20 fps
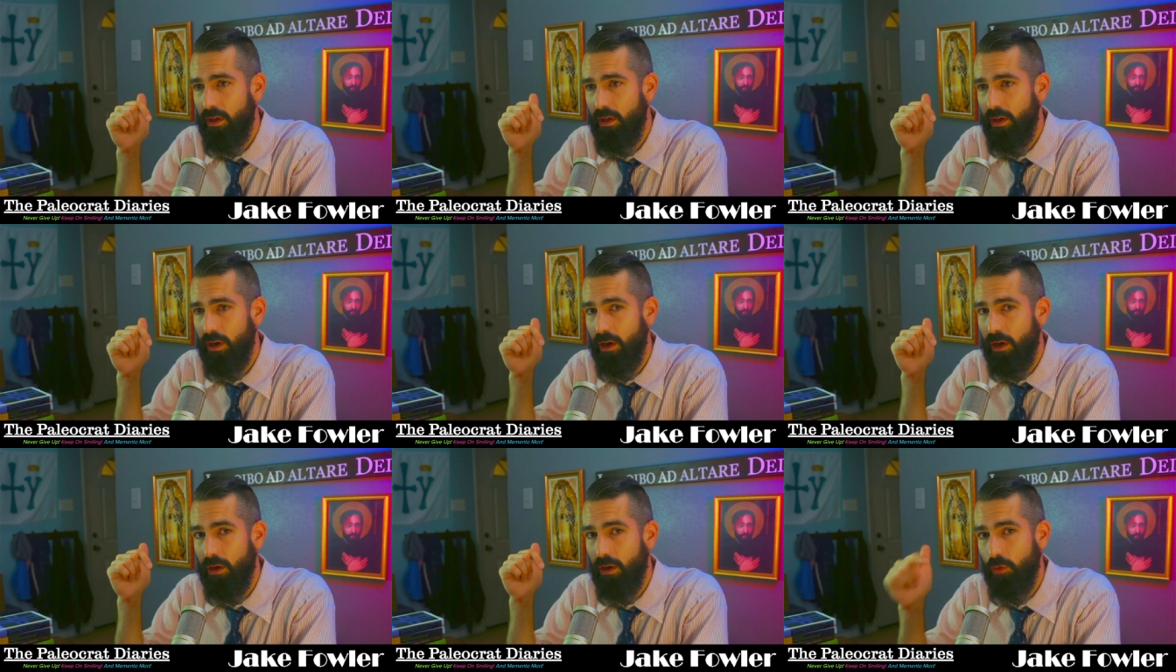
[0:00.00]

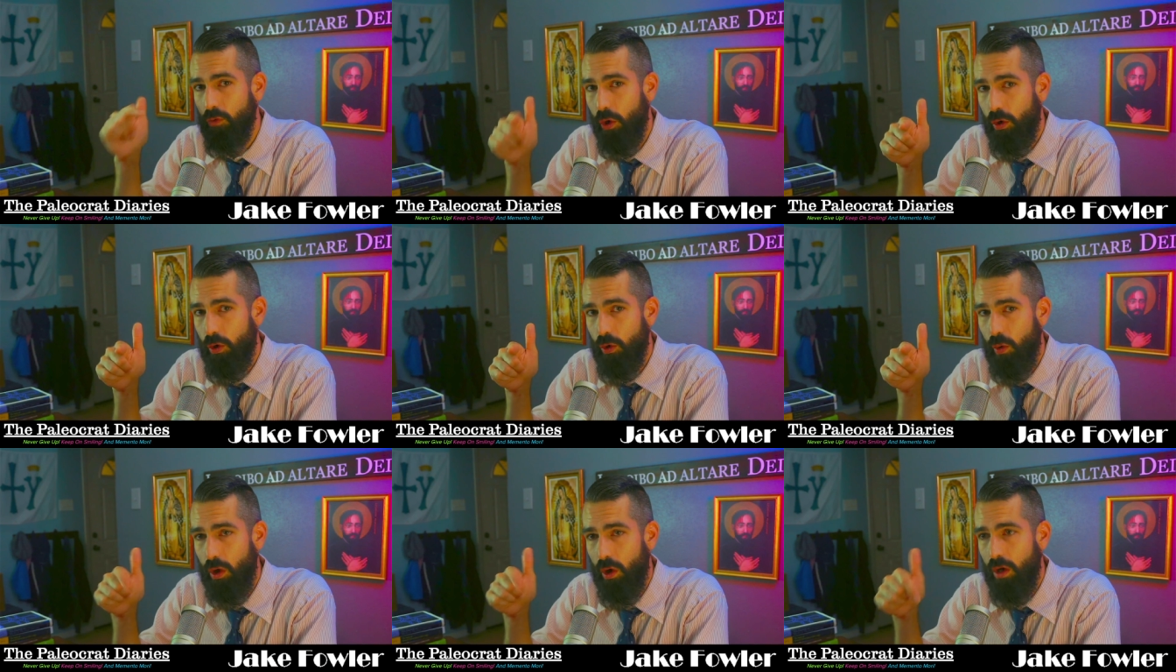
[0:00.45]
Uh,
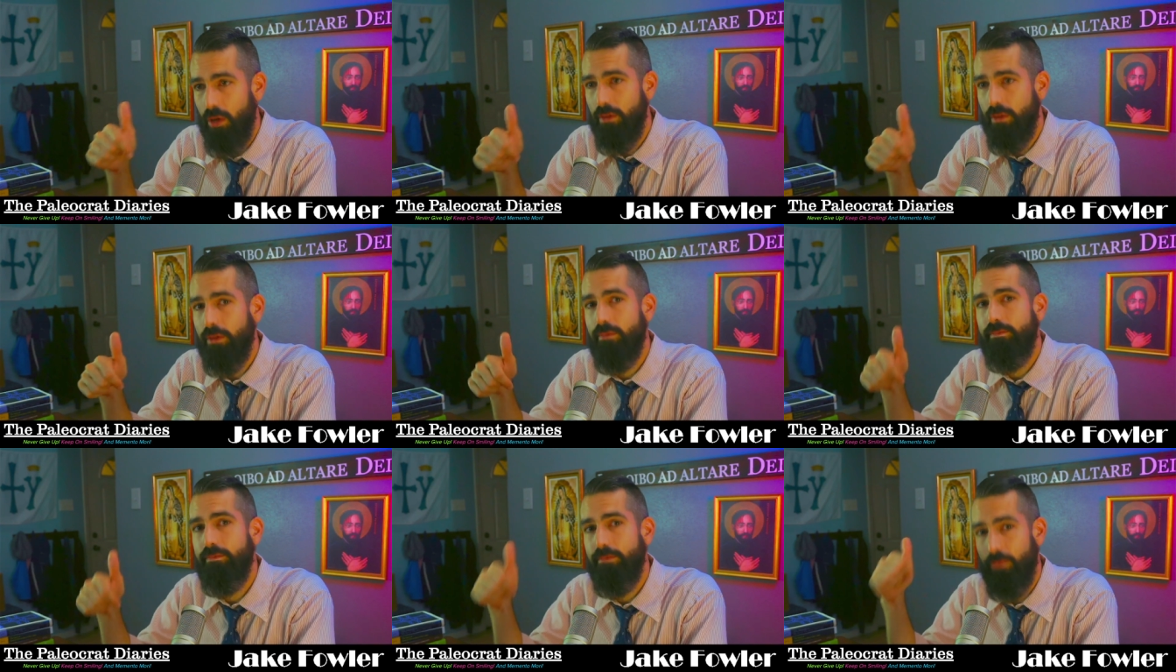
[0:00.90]
Rodoald,
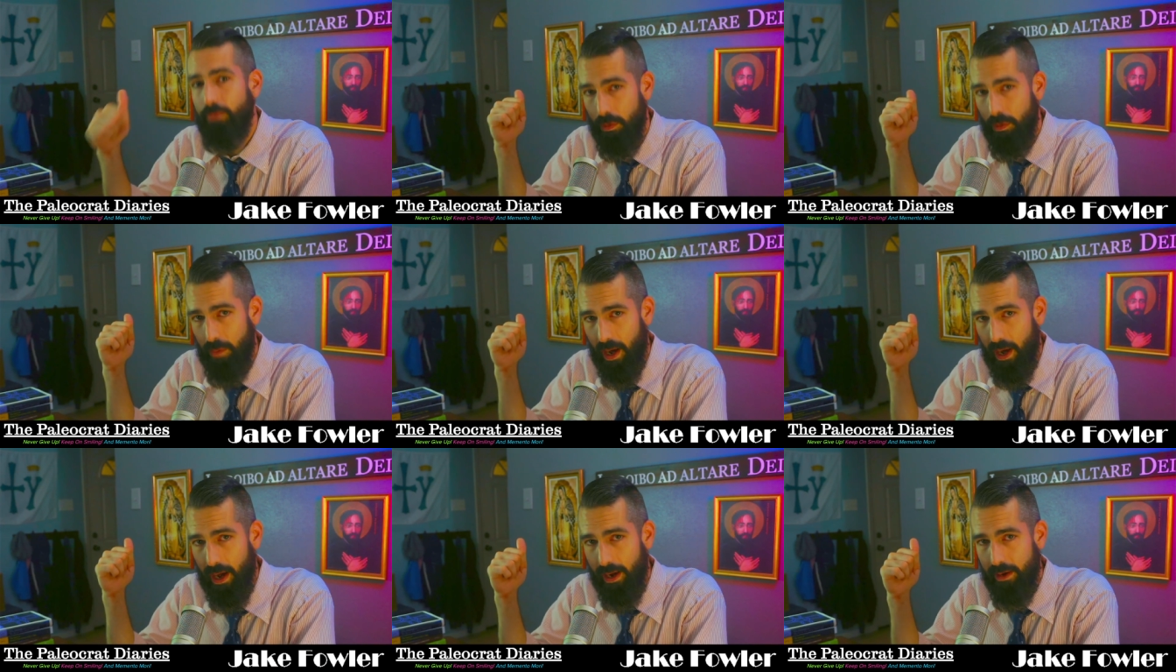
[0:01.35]

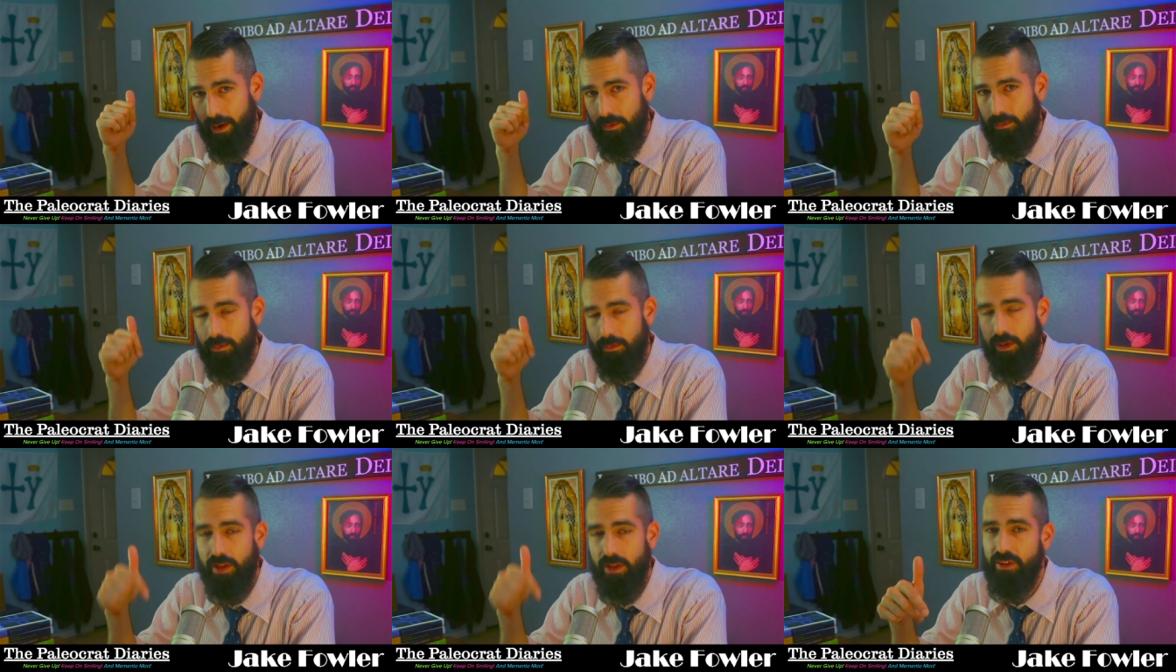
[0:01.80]
goodbye.
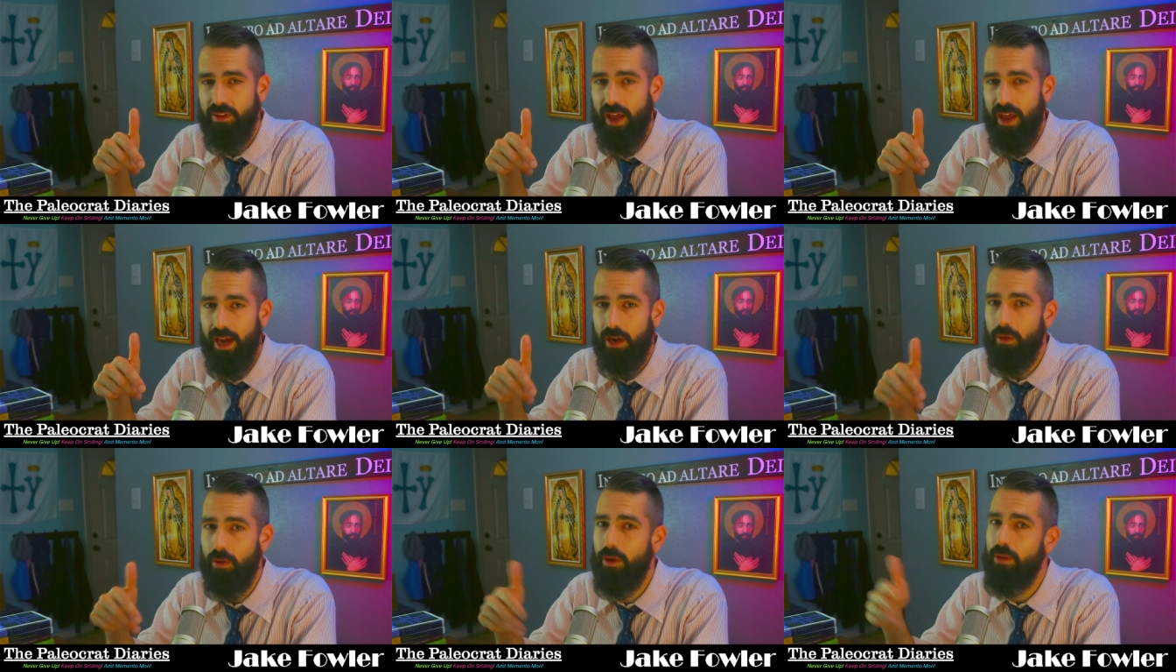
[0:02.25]
And
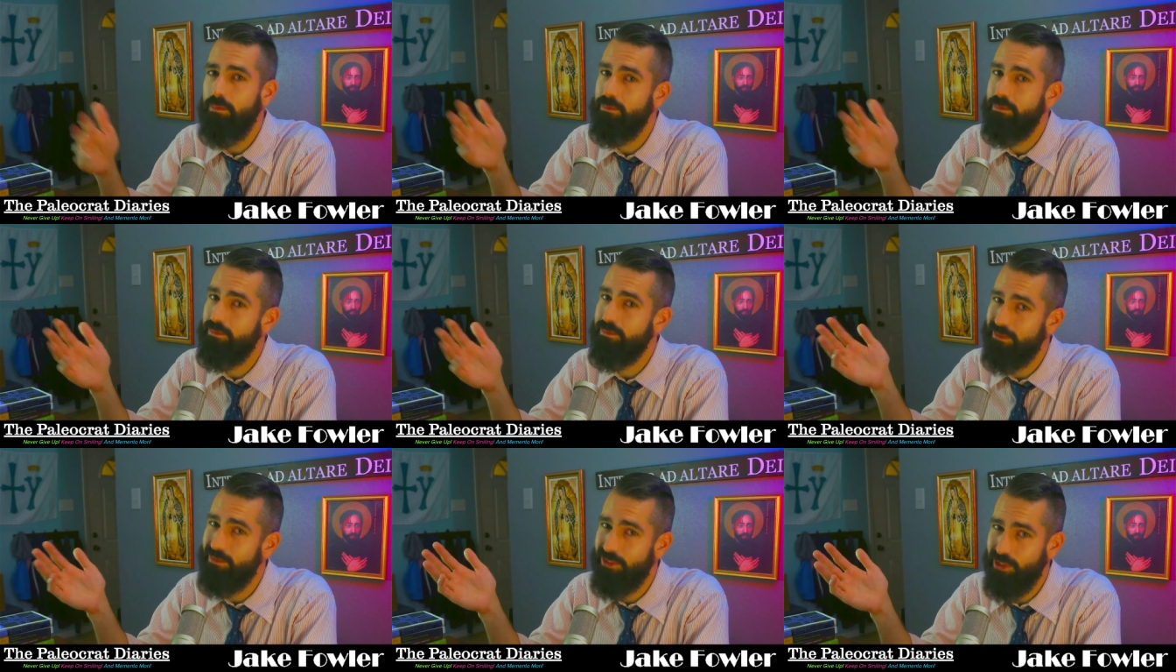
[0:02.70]
Zachary,
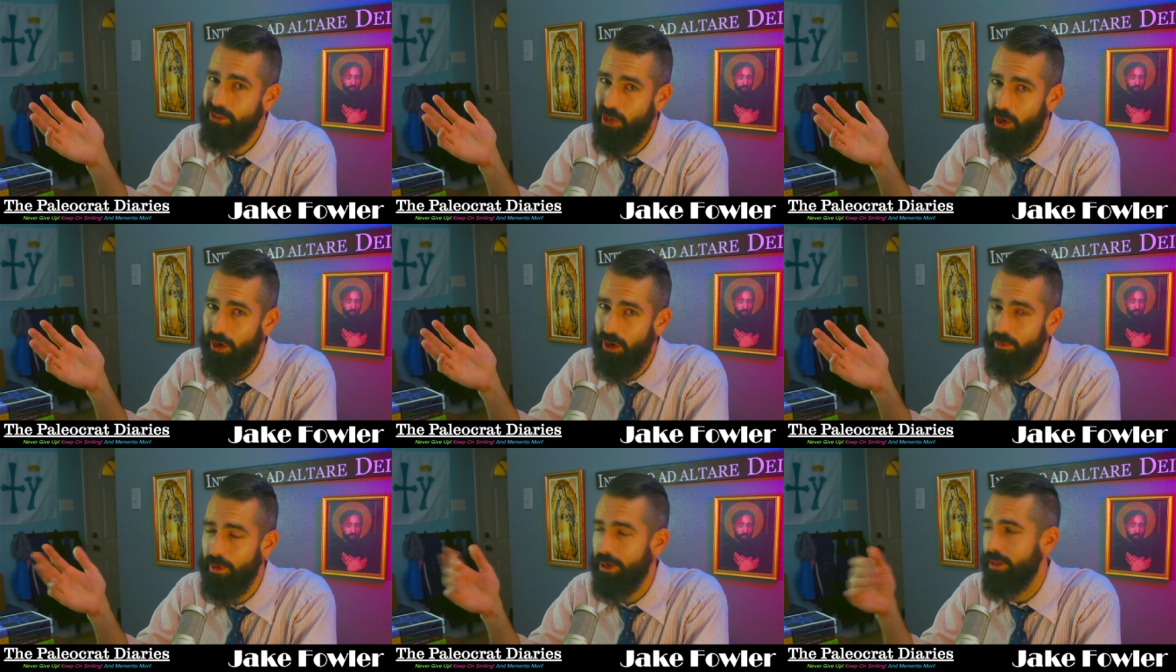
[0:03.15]

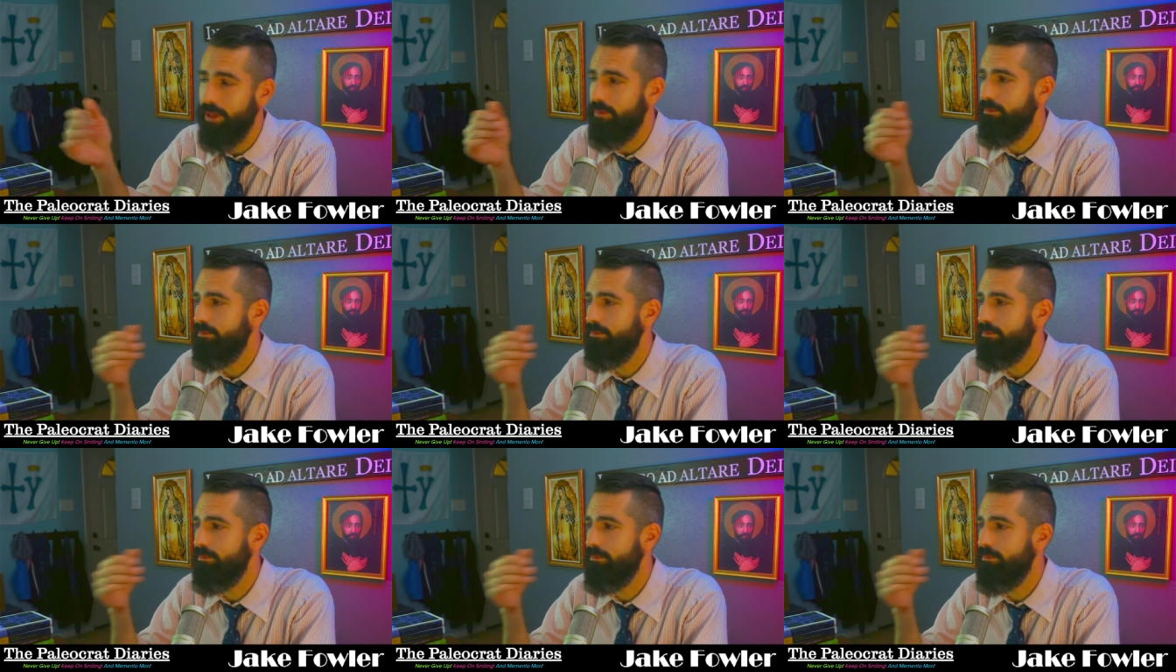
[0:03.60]
sorry, buddy.